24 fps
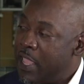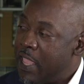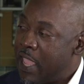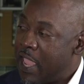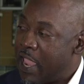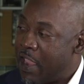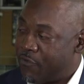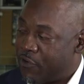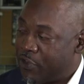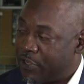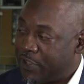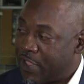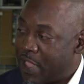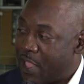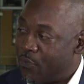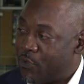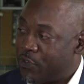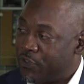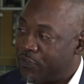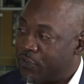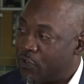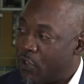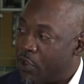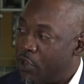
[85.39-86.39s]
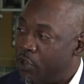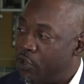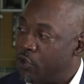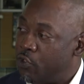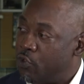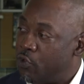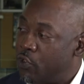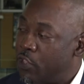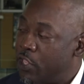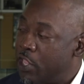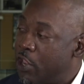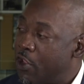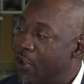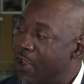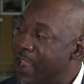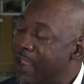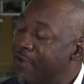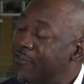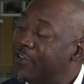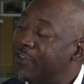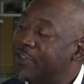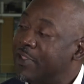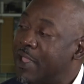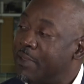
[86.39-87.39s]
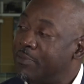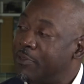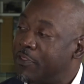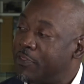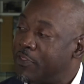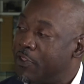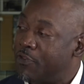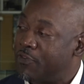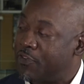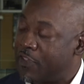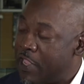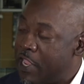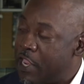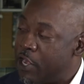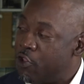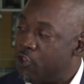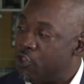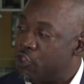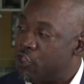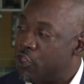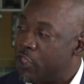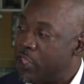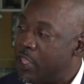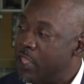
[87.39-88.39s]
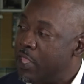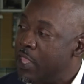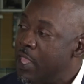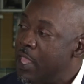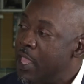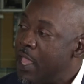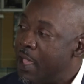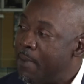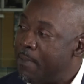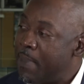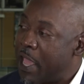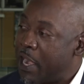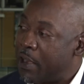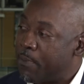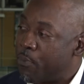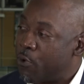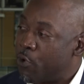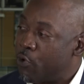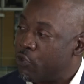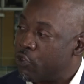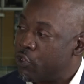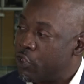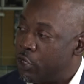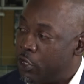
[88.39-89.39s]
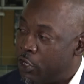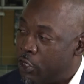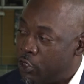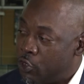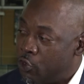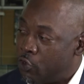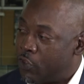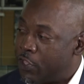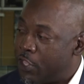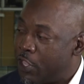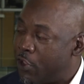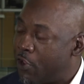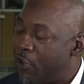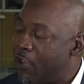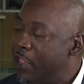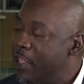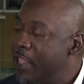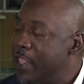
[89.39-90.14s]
Every time we start a new year, every time that there's energy about approaching the new year,